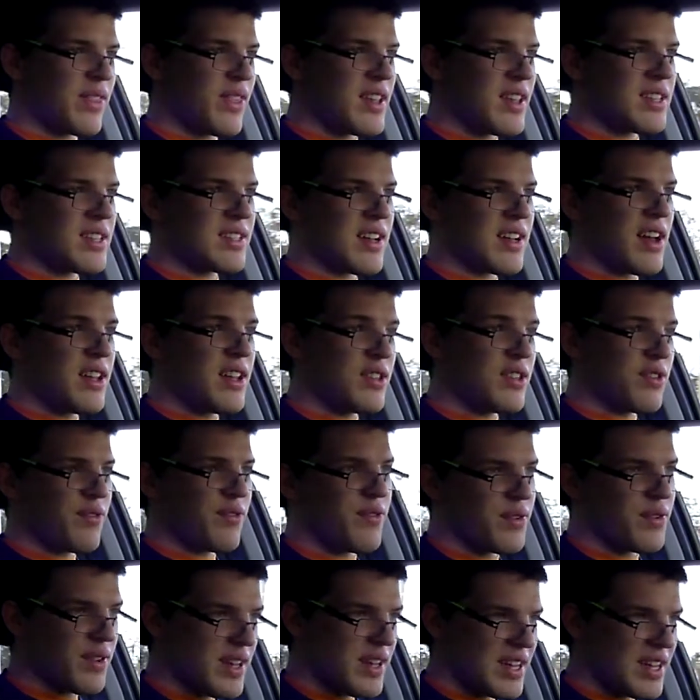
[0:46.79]
this kind of
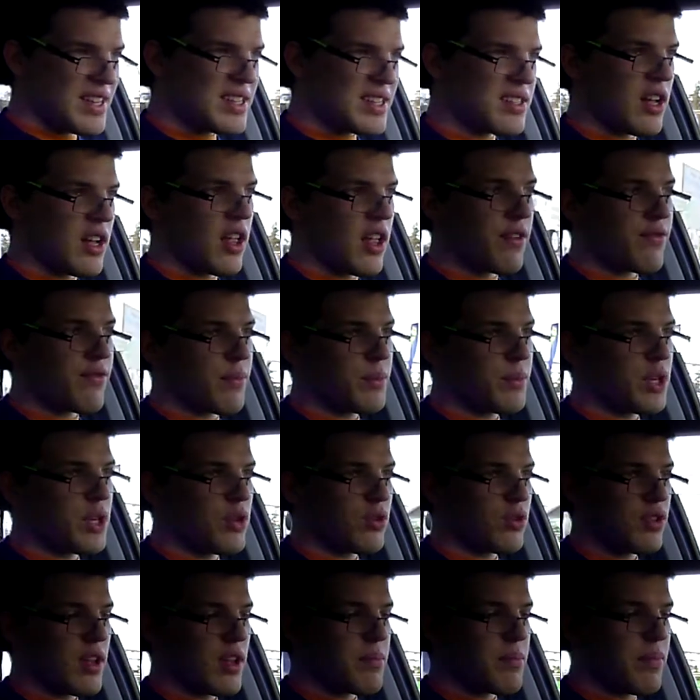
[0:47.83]
styling from
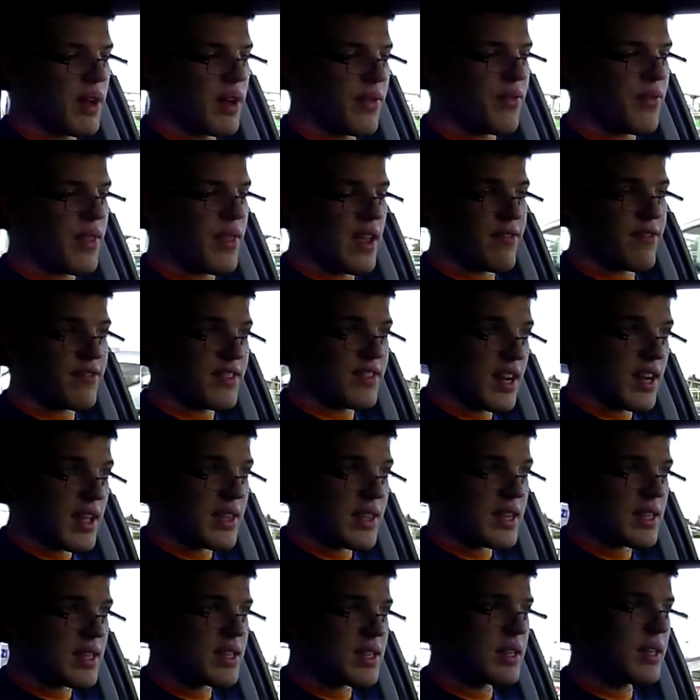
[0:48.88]
Hyundai, but they've done
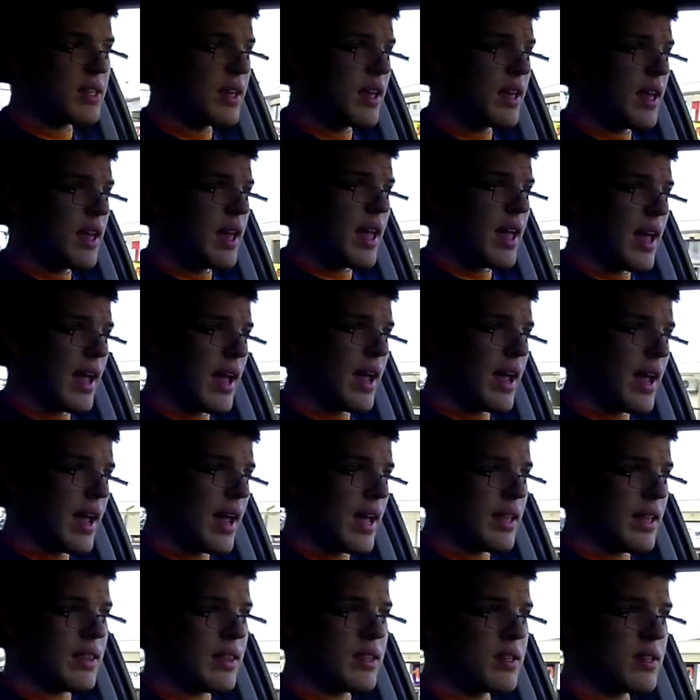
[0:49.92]
it,
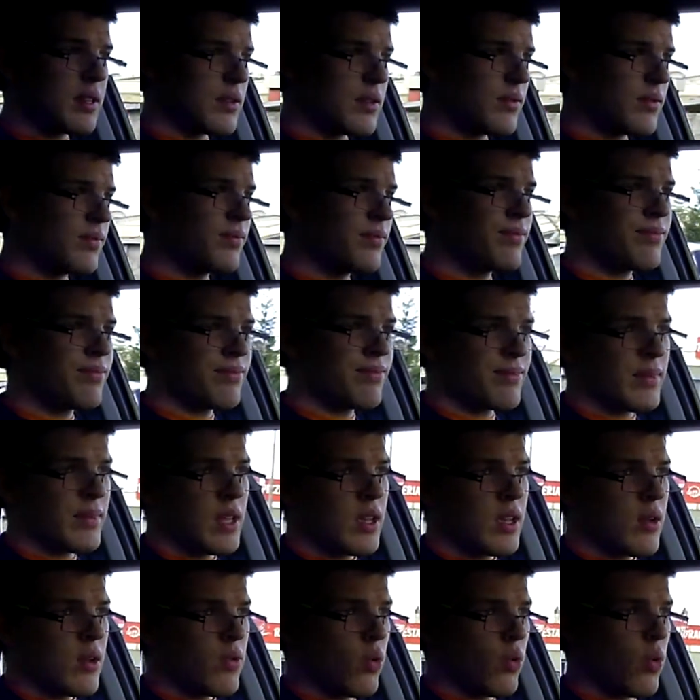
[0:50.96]
and
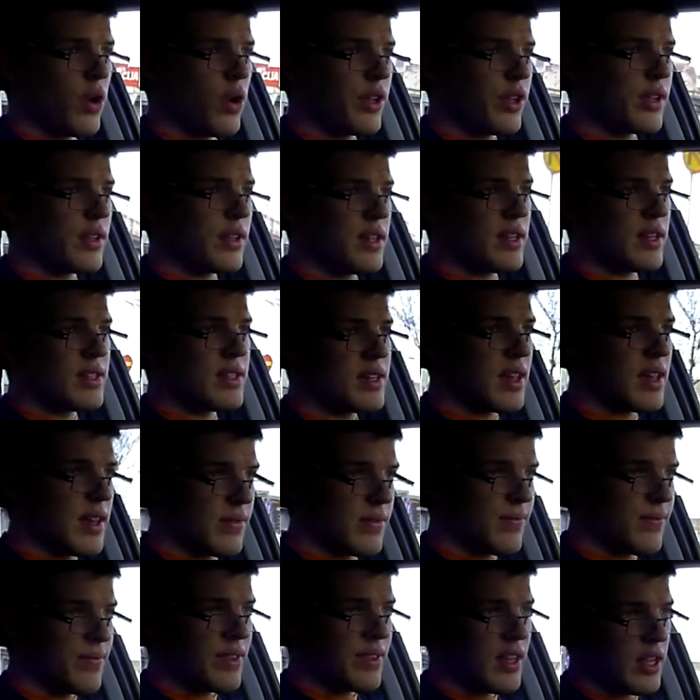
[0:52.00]
what can I say?
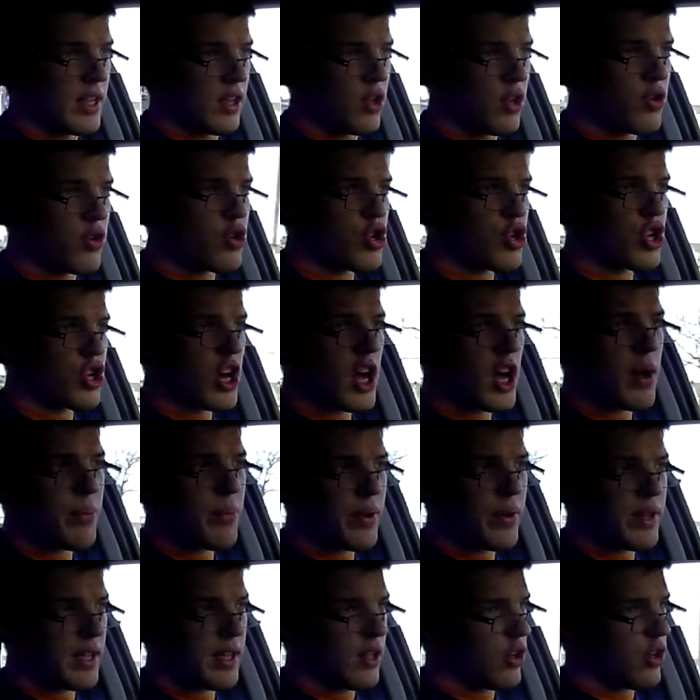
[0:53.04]
It looks sharp,
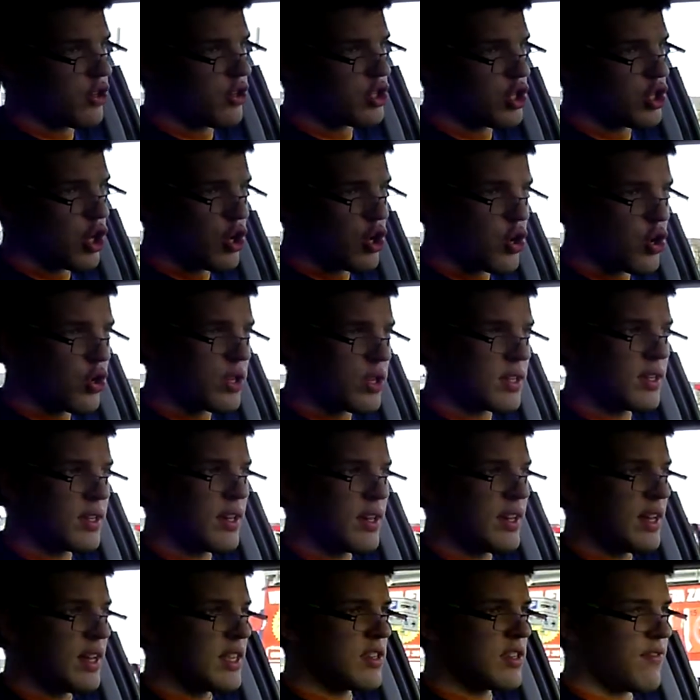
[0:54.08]
it looks good.
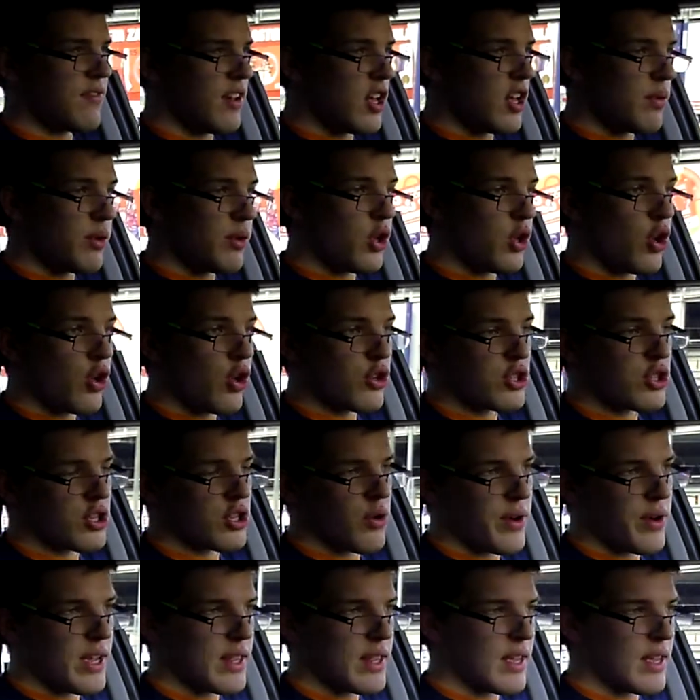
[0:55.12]
It's available
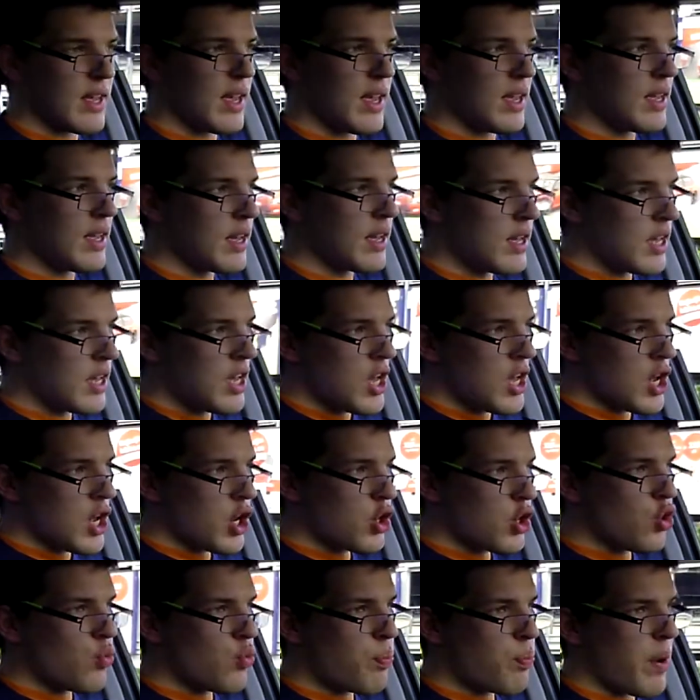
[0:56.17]
also in a
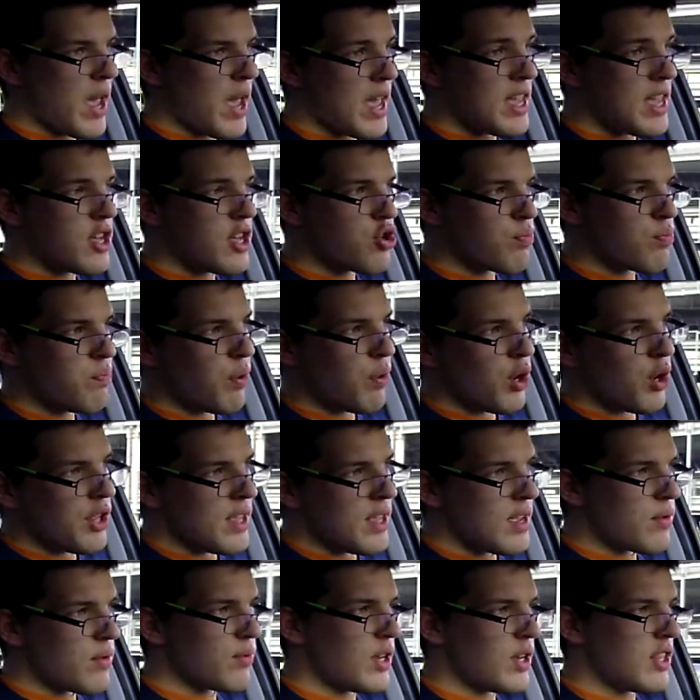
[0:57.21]
coupe-ish
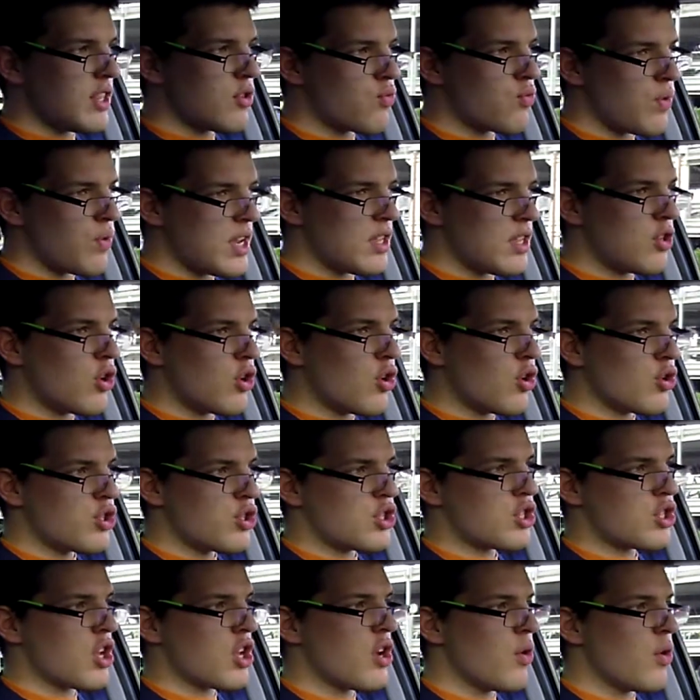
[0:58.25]
body with 3 doors,
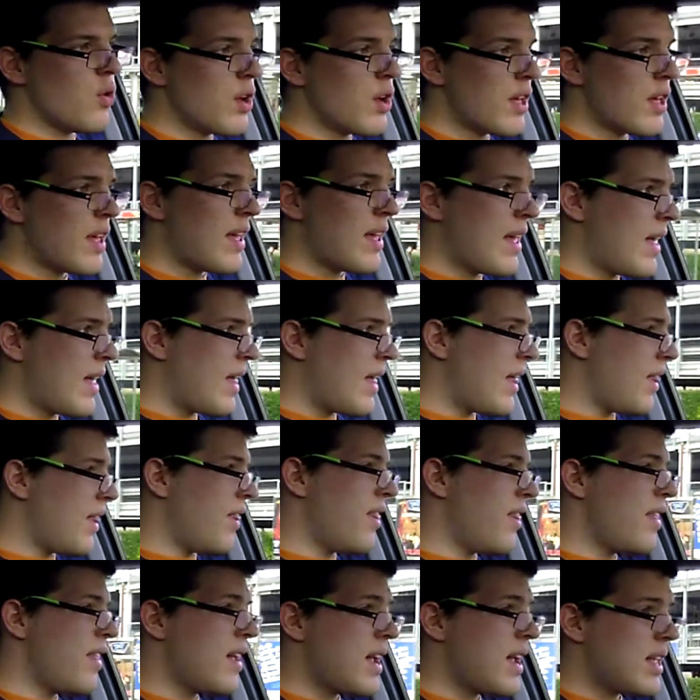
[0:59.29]
so
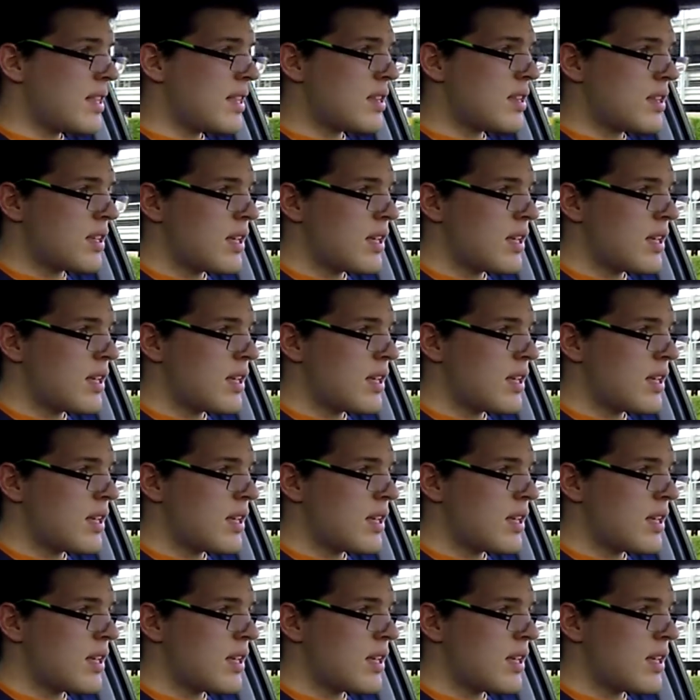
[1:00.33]
that